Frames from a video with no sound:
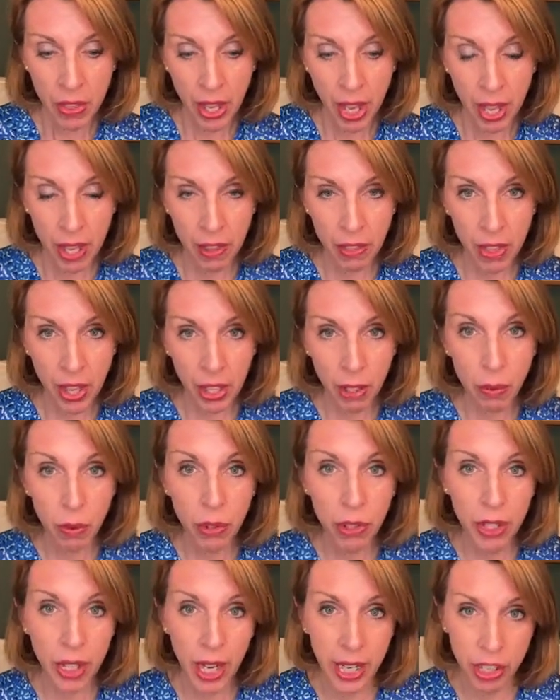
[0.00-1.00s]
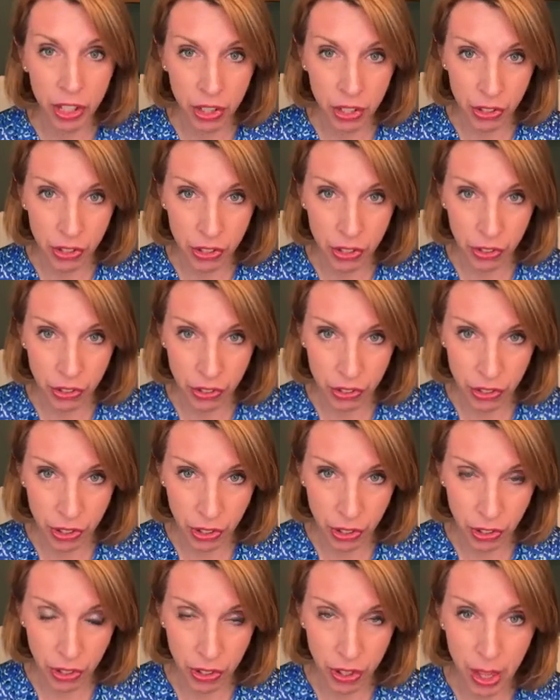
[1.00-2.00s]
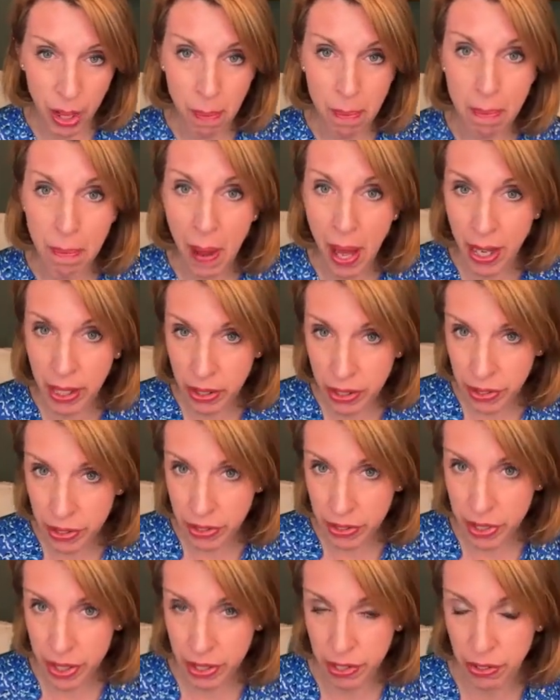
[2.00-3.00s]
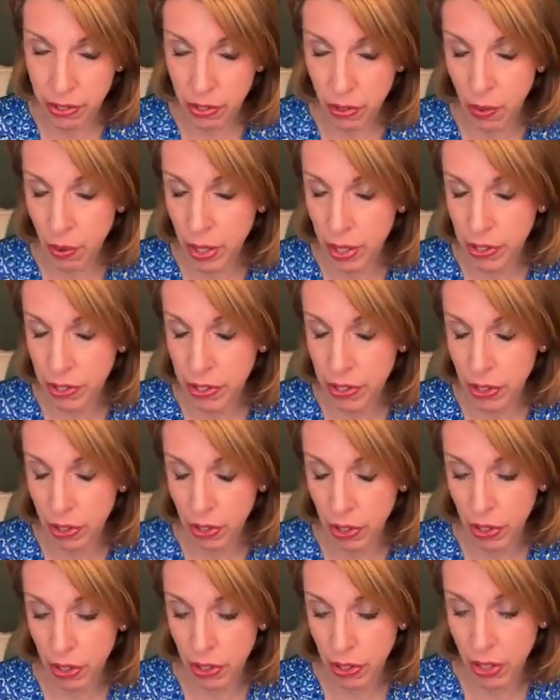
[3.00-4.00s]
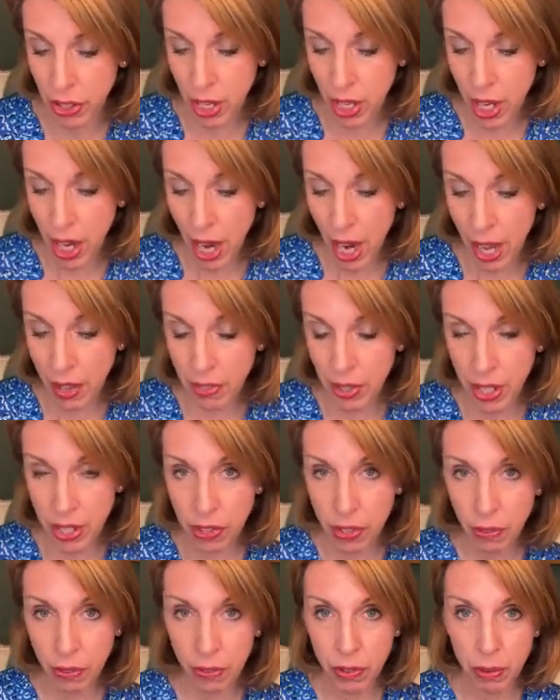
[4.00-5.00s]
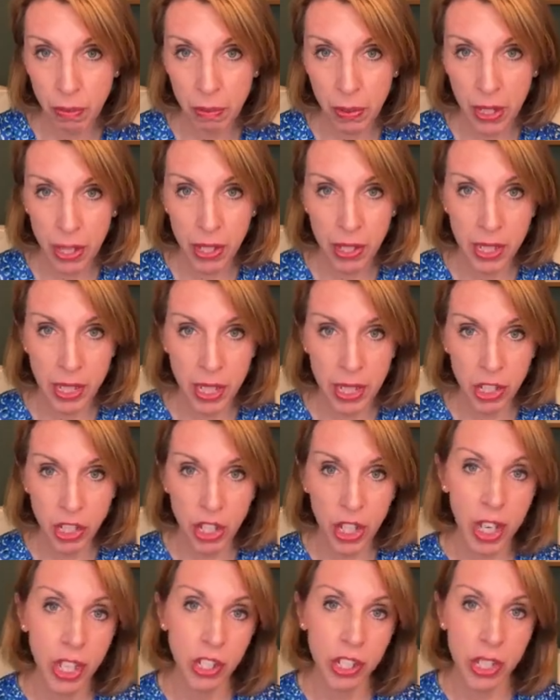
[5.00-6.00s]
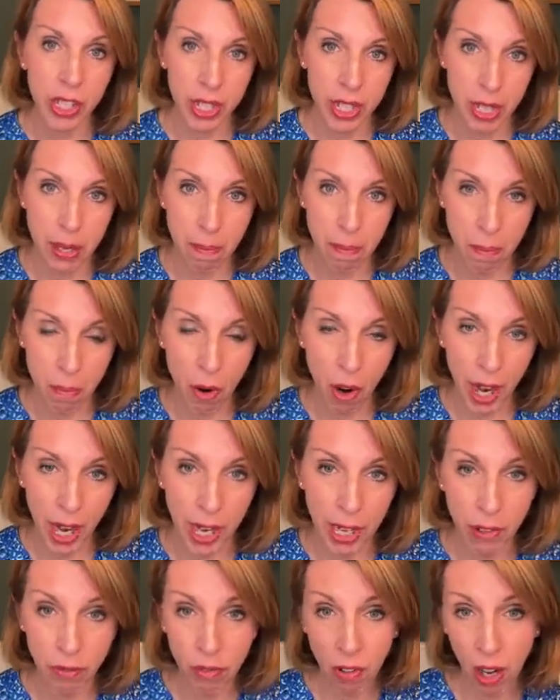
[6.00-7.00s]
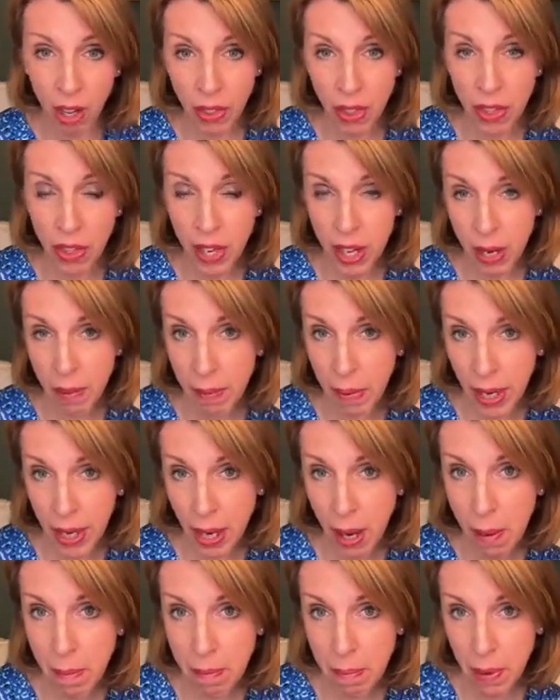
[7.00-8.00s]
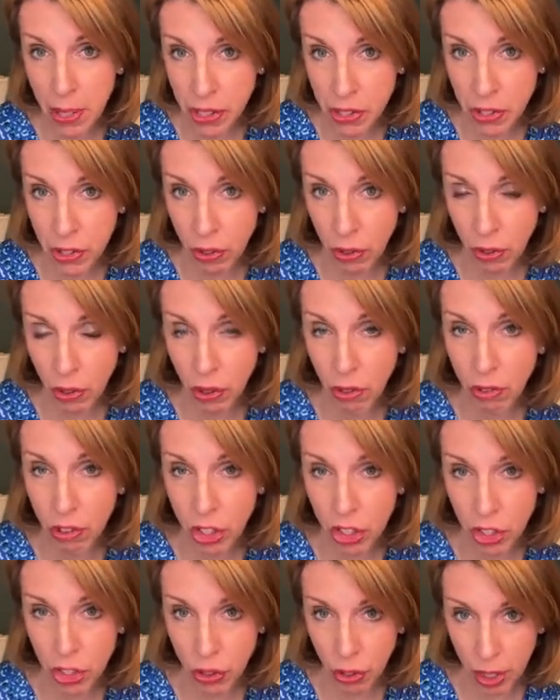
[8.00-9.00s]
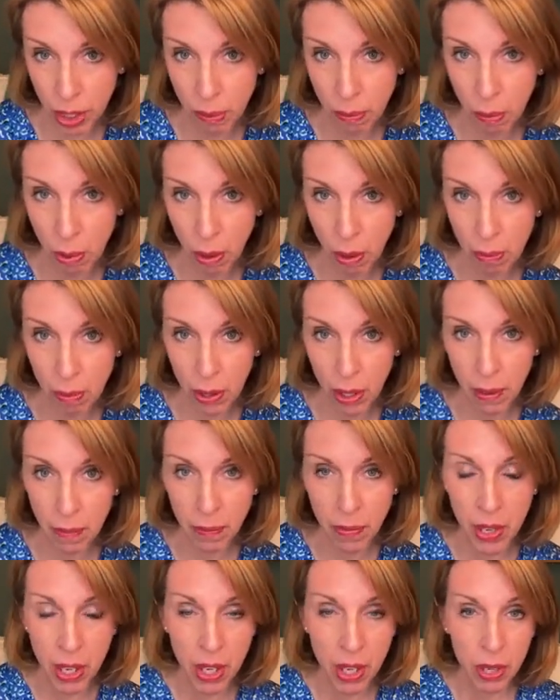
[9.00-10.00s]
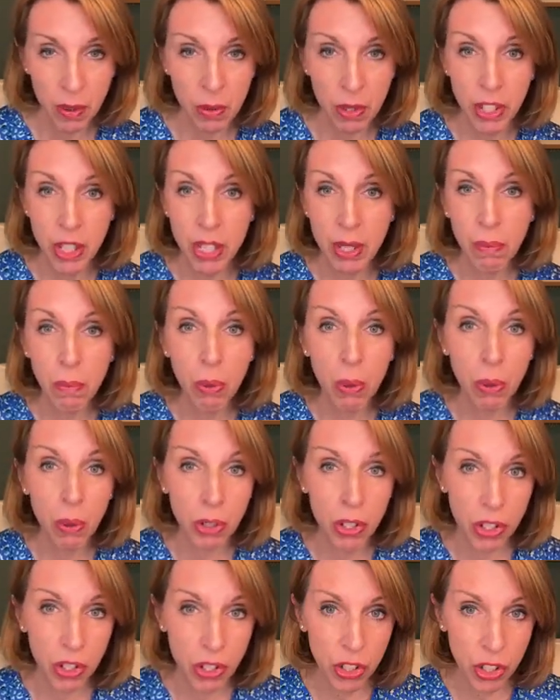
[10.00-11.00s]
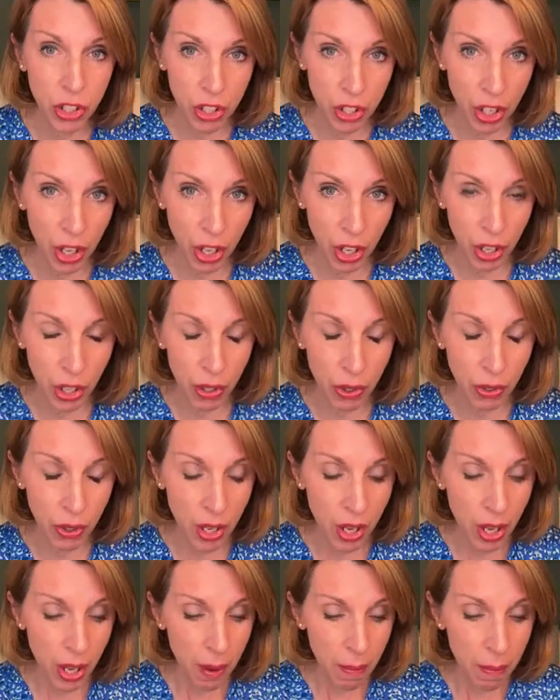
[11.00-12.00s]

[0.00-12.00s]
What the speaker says: their coordination's not so good, their balance isn't quite so good. And that's often because there's changes in the brain rather than it being a muscle or a joint problem, which is important to know